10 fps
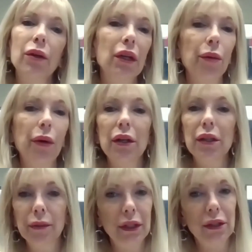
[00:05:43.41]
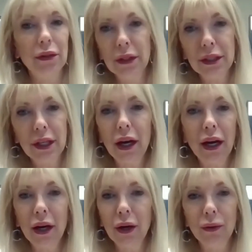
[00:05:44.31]
how can I possibly do this?
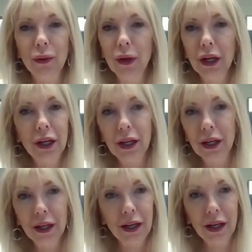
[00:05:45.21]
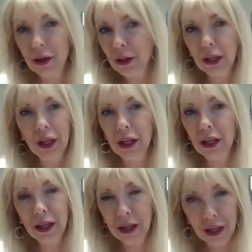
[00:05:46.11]
How, how, how can,
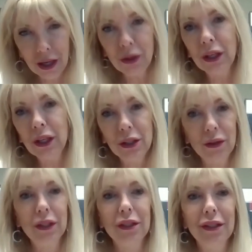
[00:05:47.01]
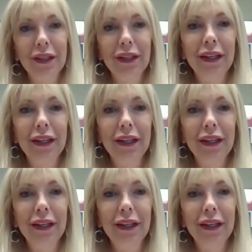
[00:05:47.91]
how can I do this?